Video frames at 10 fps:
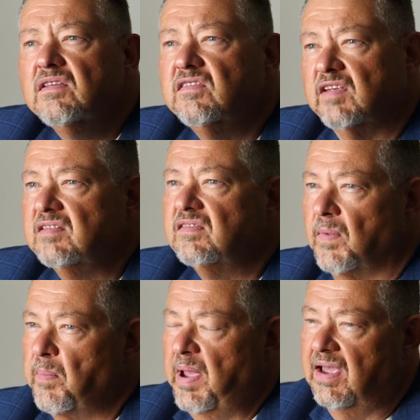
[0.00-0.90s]
since
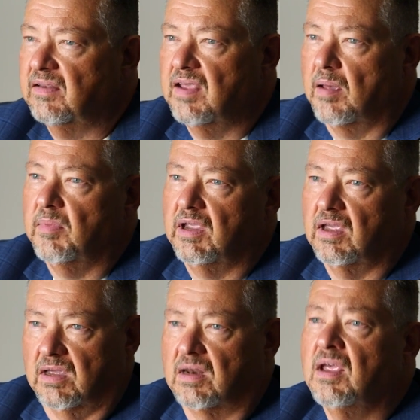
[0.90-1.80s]
the pandemic
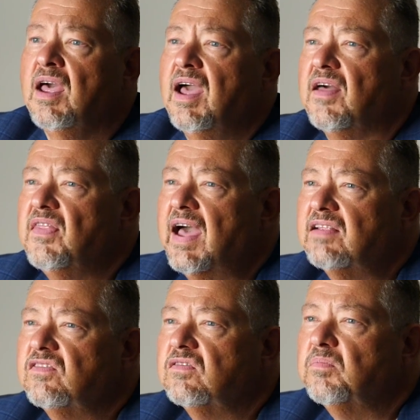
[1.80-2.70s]
hit. And
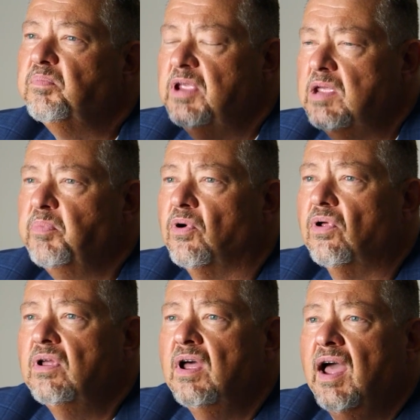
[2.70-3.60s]
that's
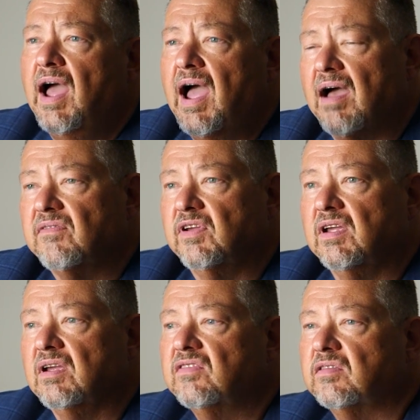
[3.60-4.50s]
people
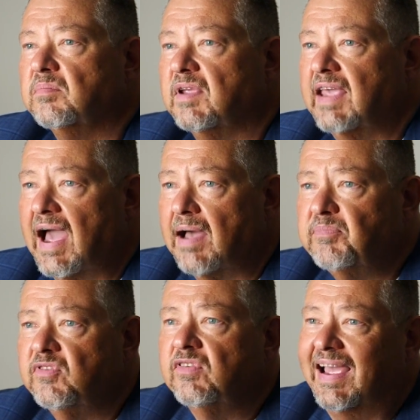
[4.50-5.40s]
having some
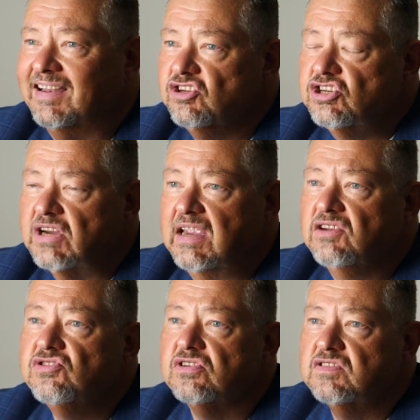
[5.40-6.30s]
gaps and
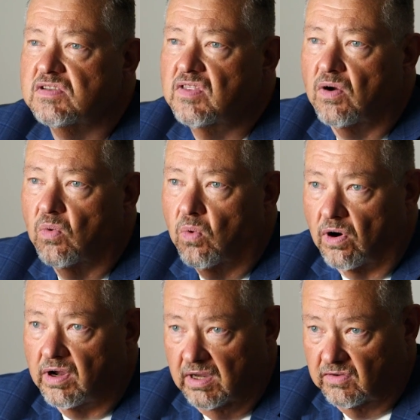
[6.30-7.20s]
changes in their
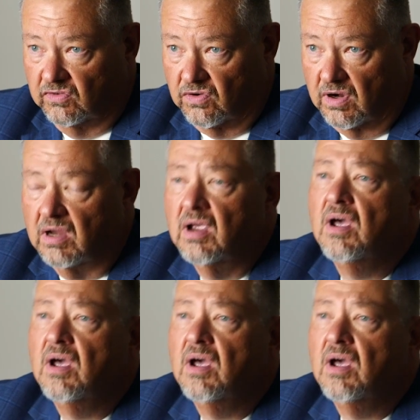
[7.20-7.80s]
work history.